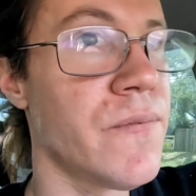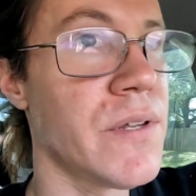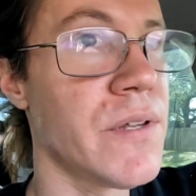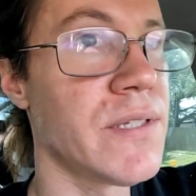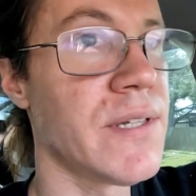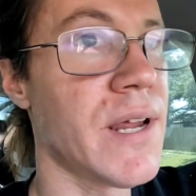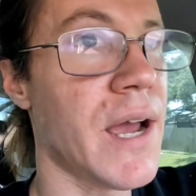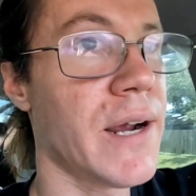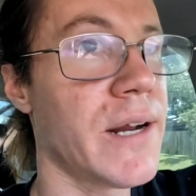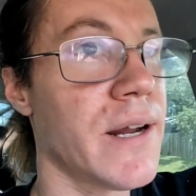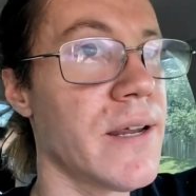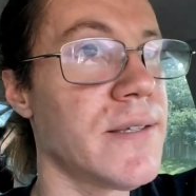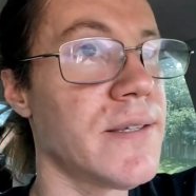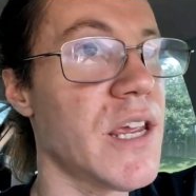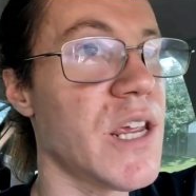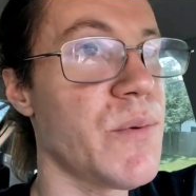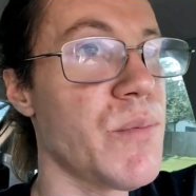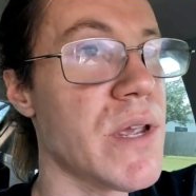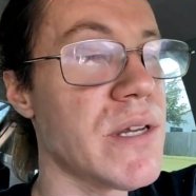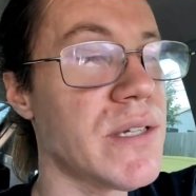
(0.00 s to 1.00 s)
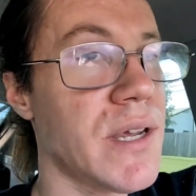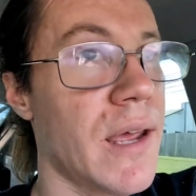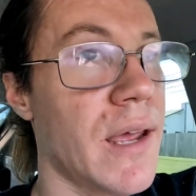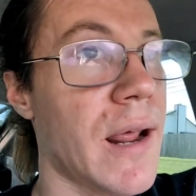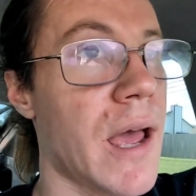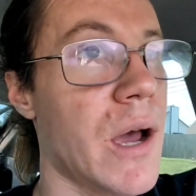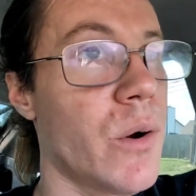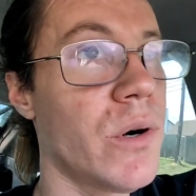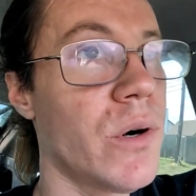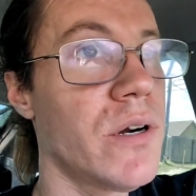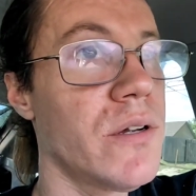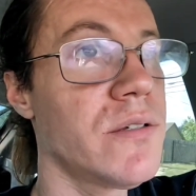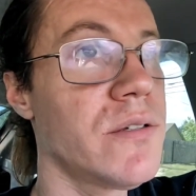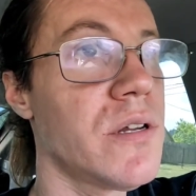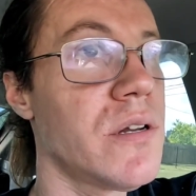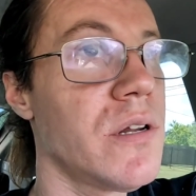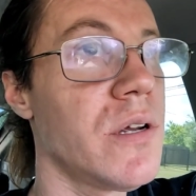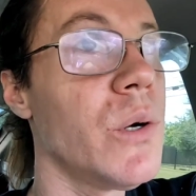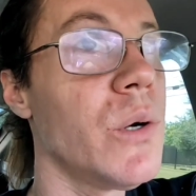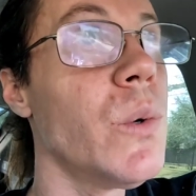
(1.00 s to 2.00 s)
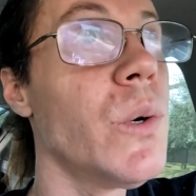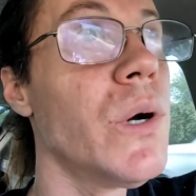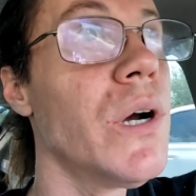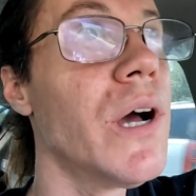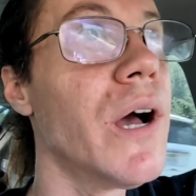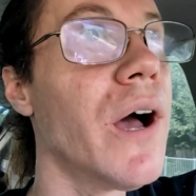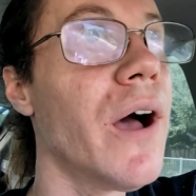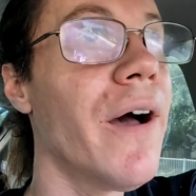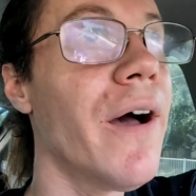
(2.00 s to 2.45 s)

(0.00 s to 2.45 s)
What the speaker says: If it's not gonna take me 10 hours to do.